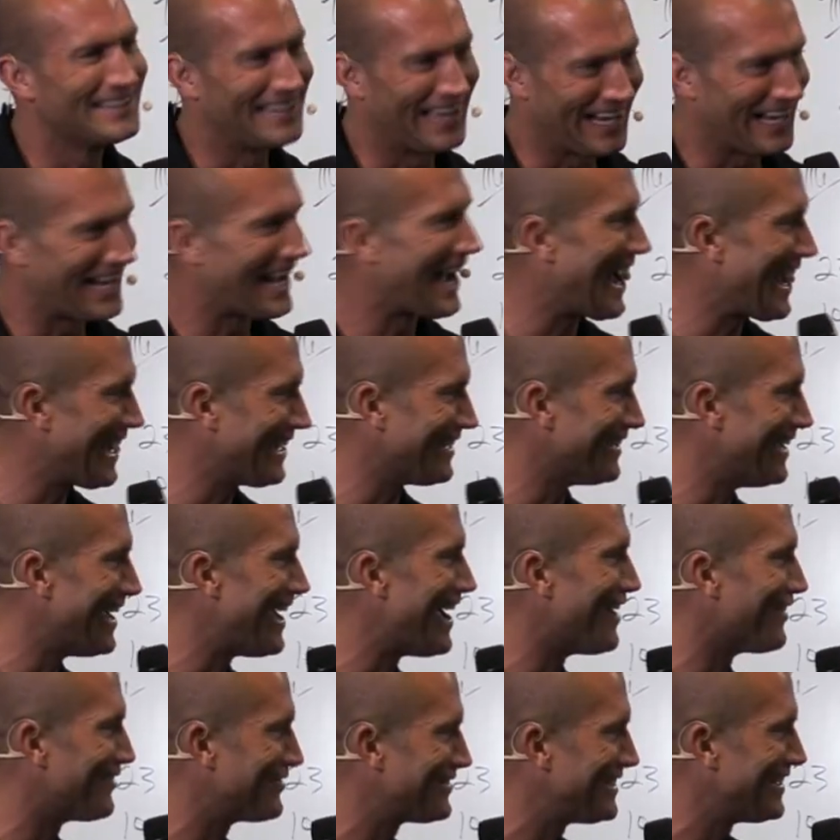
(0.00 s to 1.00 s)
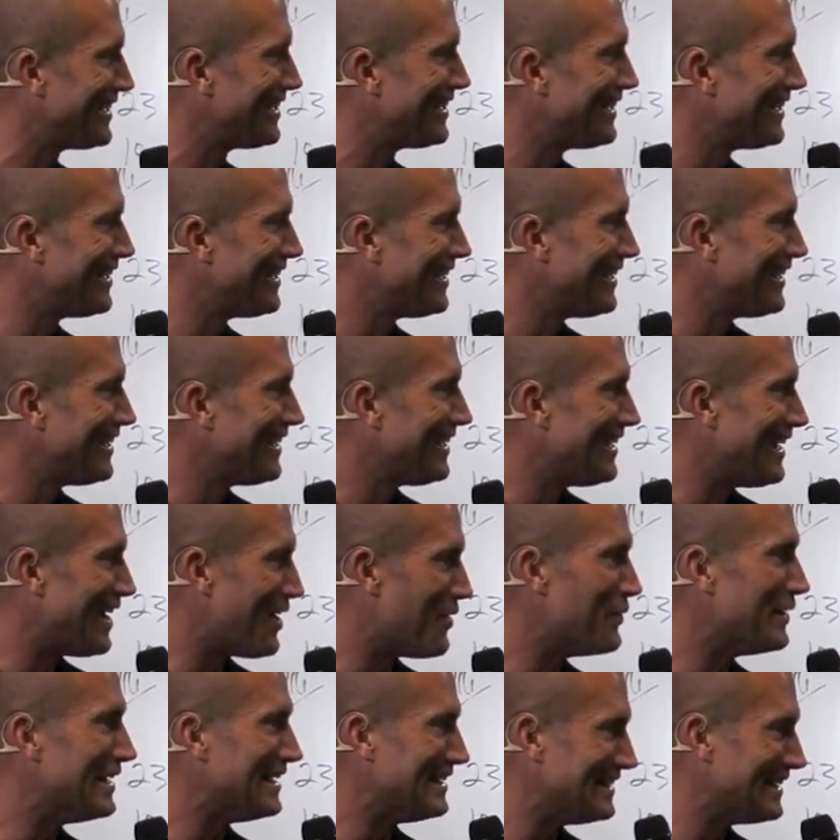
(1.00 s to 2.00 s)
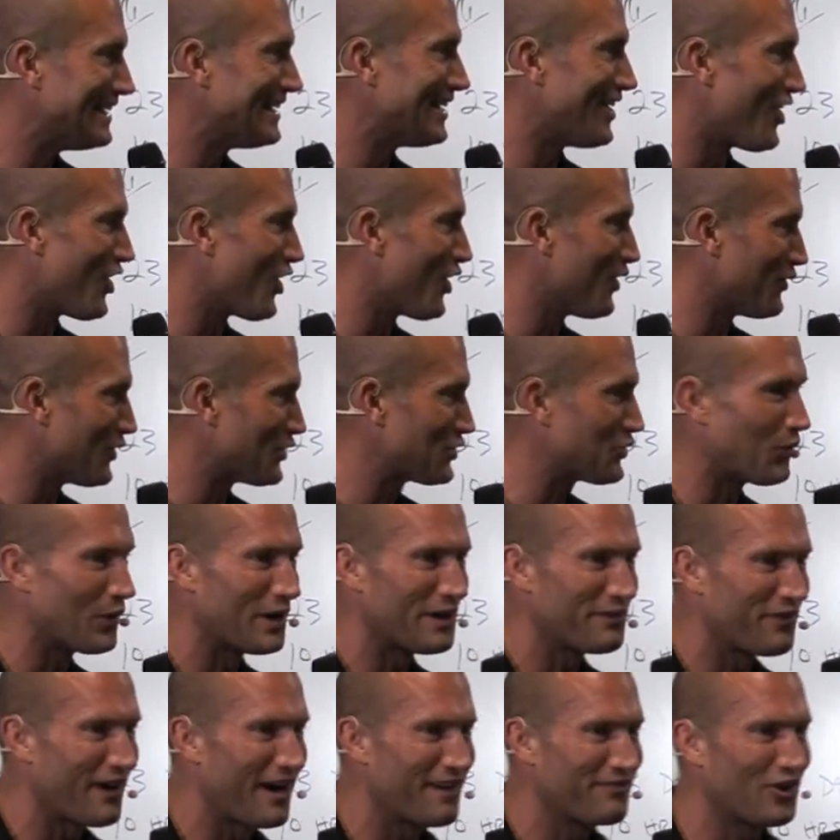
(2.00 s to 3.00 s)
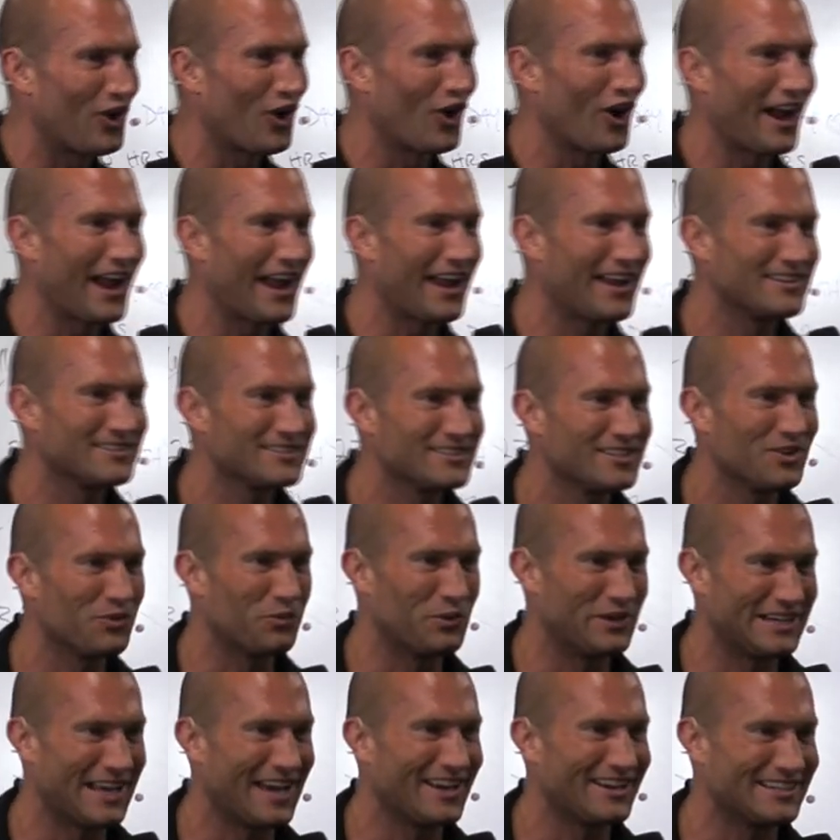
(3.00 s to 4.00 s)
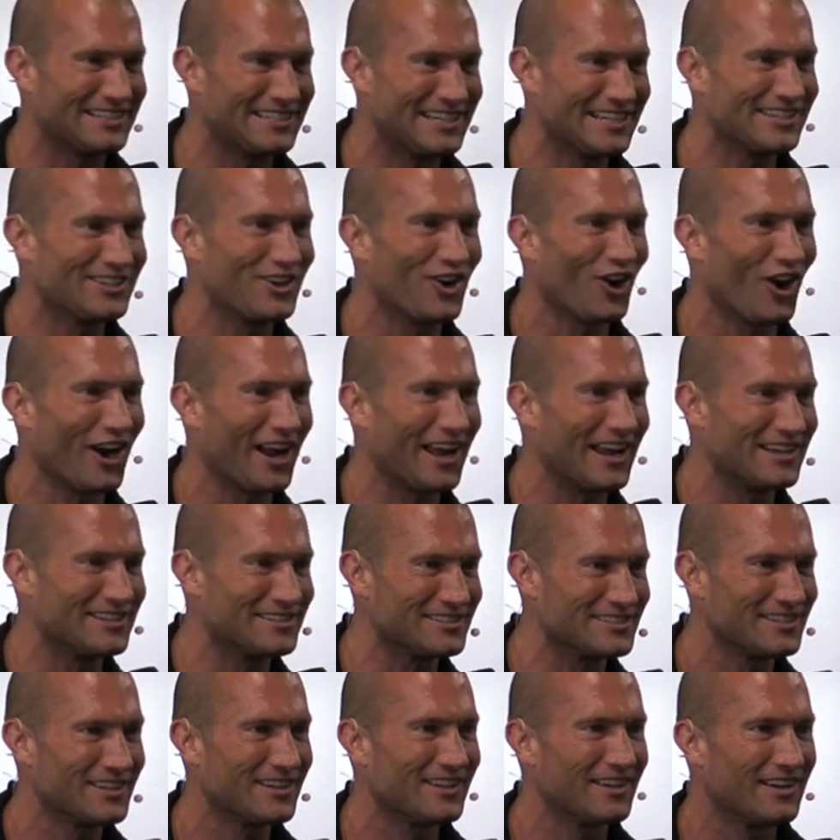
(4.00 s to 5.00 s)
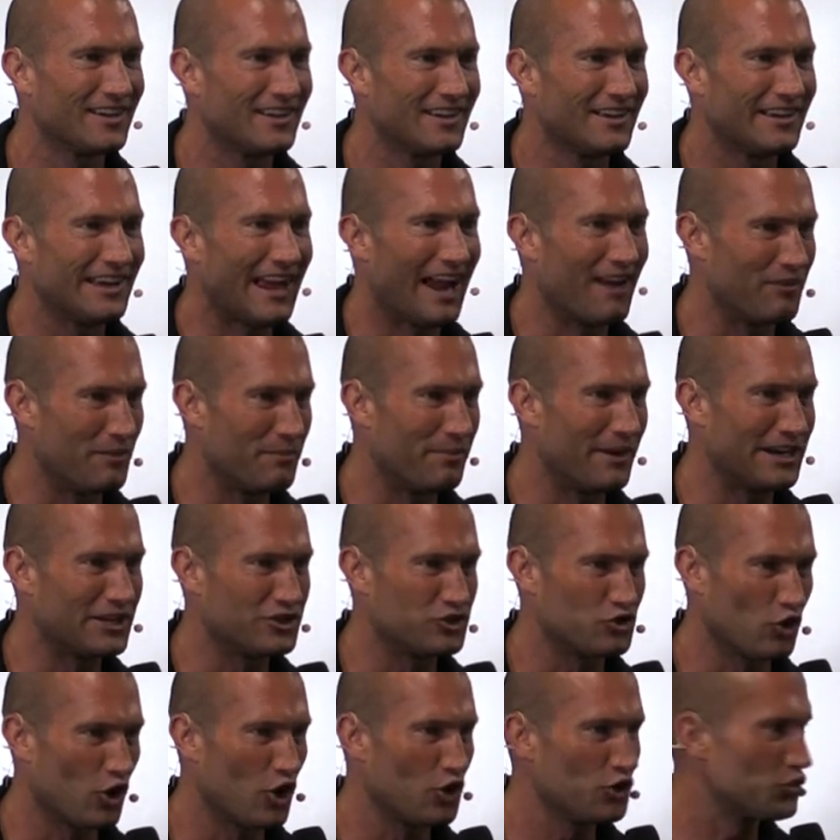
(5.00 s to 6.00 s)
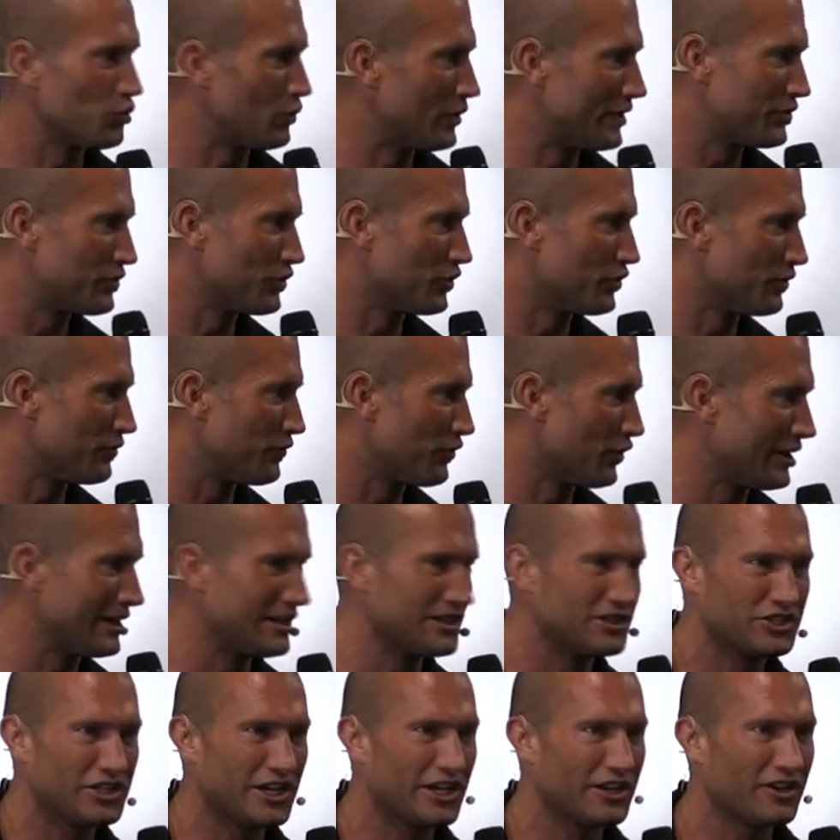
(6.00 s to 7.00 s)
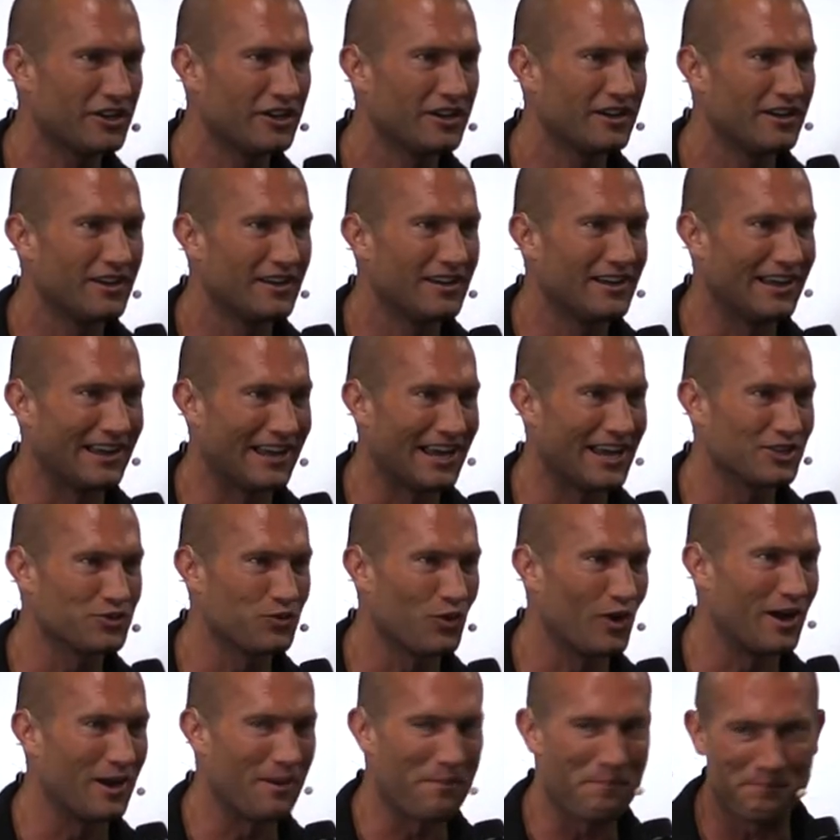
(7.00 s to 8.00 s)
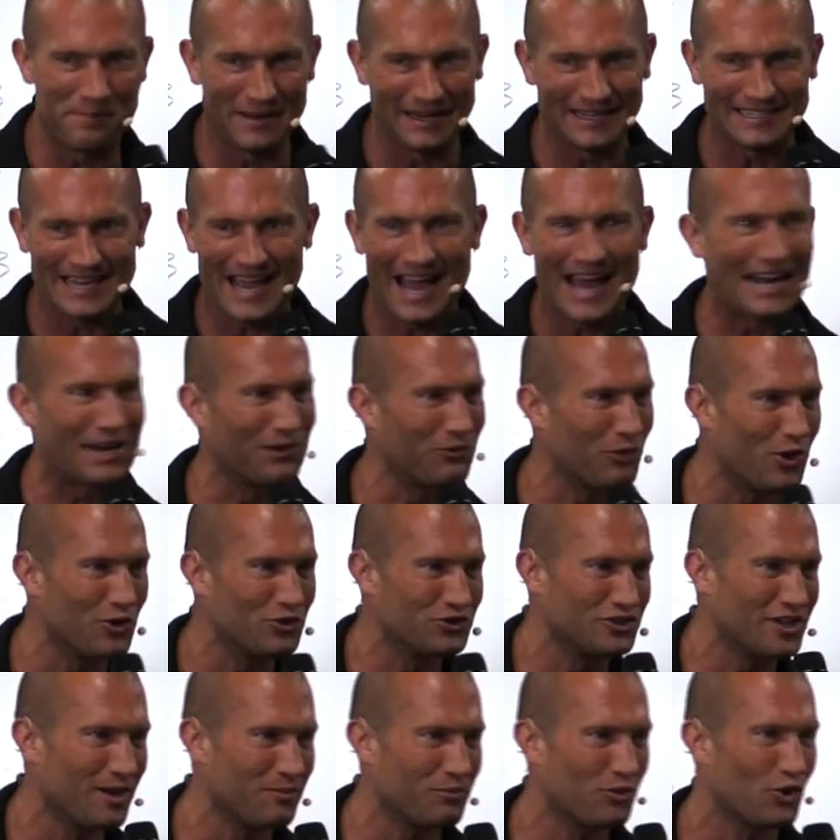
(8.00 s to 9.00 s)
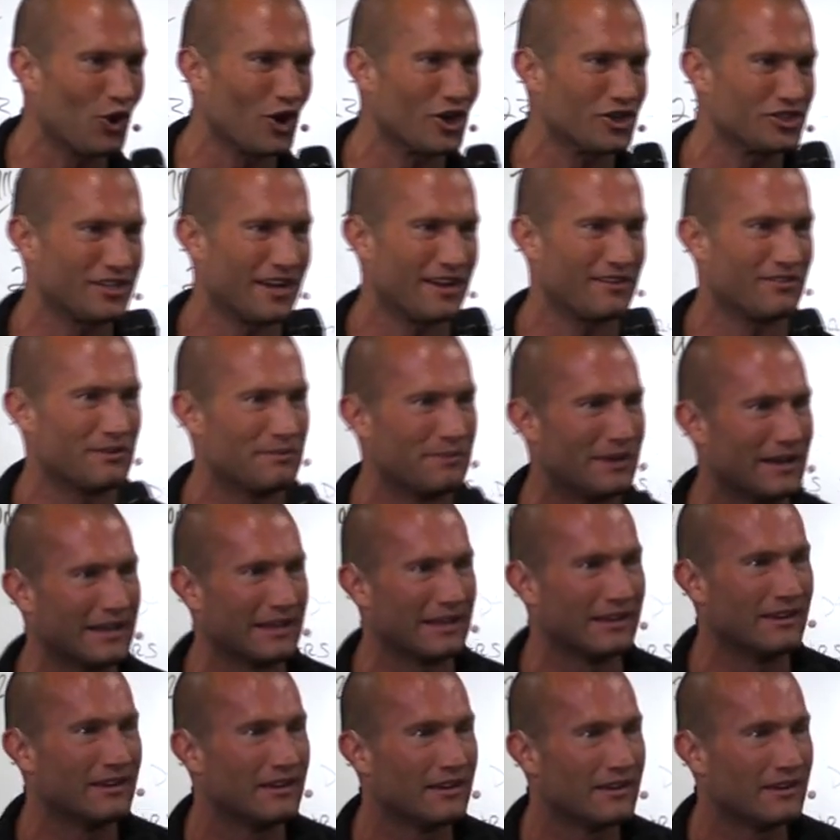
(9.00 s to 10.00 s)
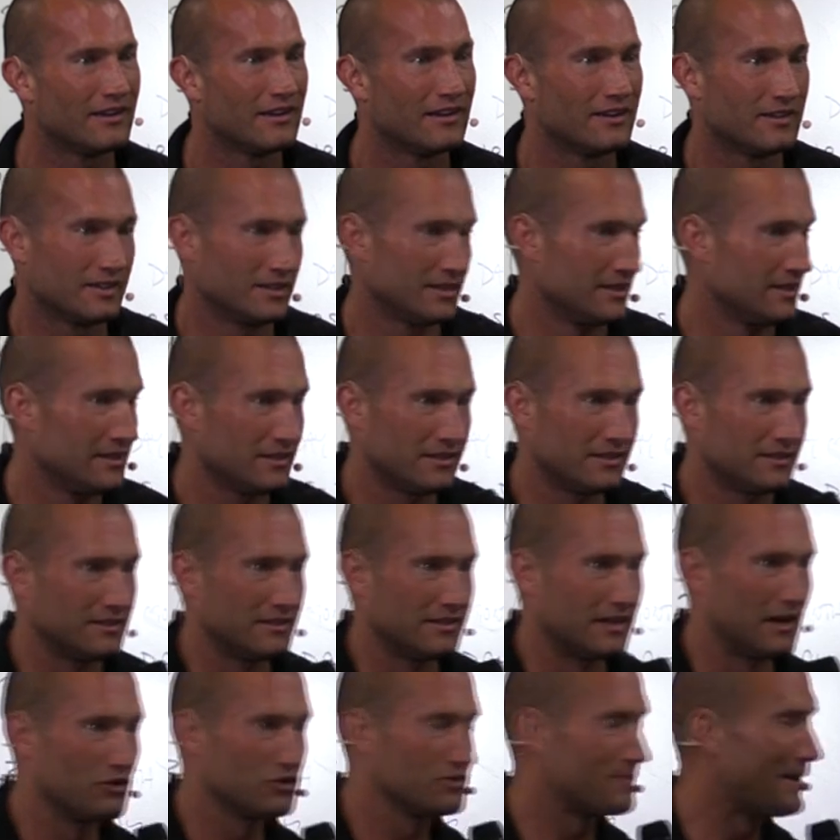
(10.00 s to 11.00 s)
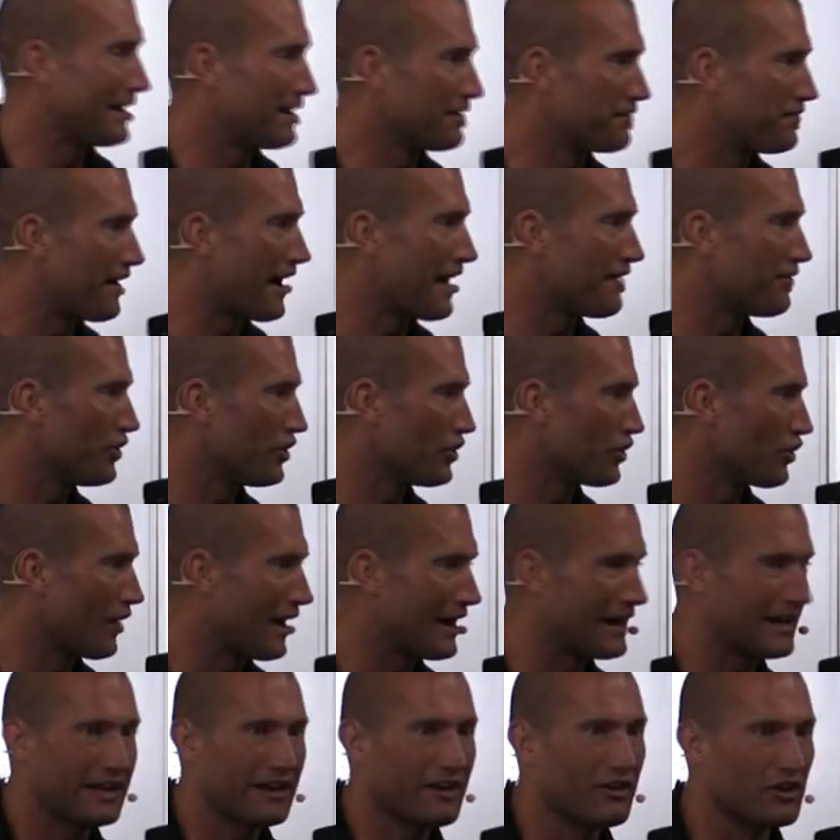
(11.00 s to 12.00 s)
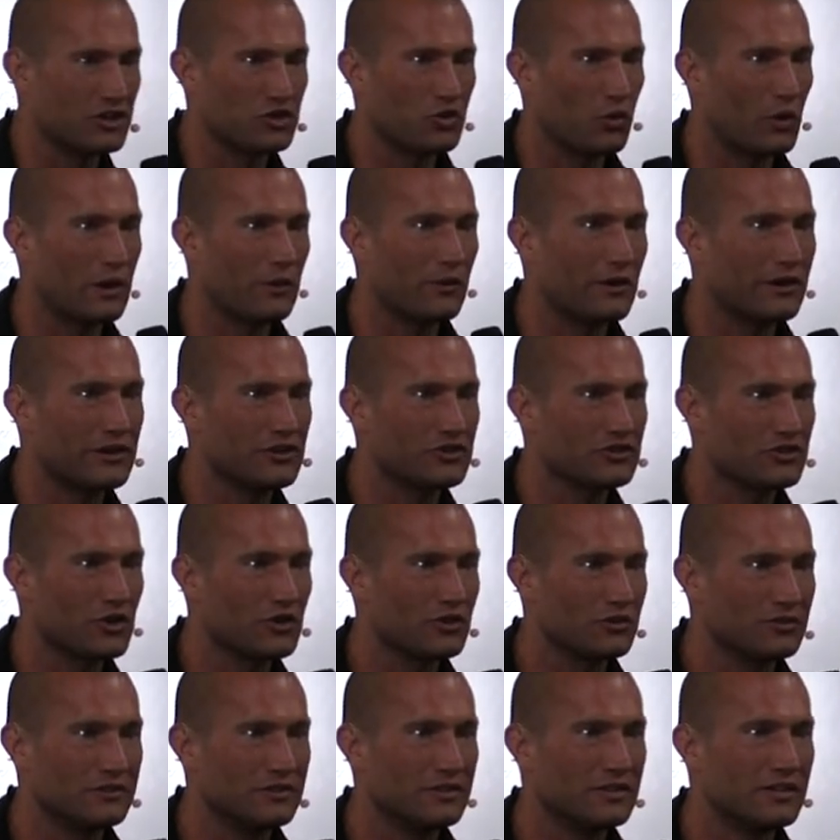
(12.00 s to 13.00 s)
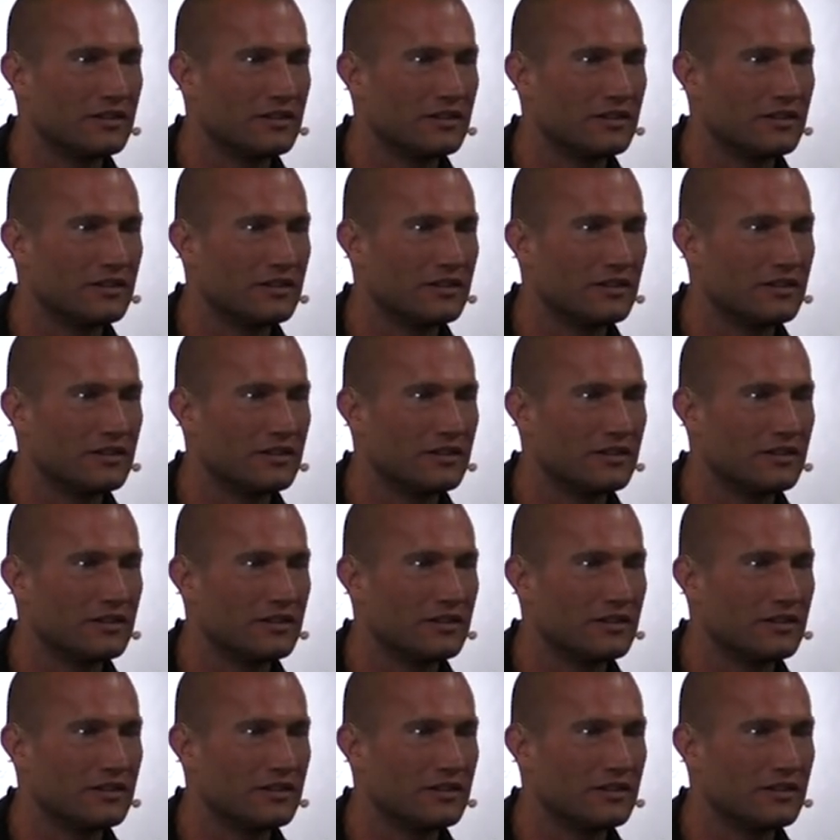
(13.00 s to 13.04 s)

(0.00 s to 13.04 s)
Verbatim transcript: that guy left. And when he did, all of our twenty-five car hands went down to ten car hands. Everybody's gross went through the freaking shitter. And guess what? Big Daddy rose up and crushed everybody. And I was making five hundred grand a year at twenty-one years old.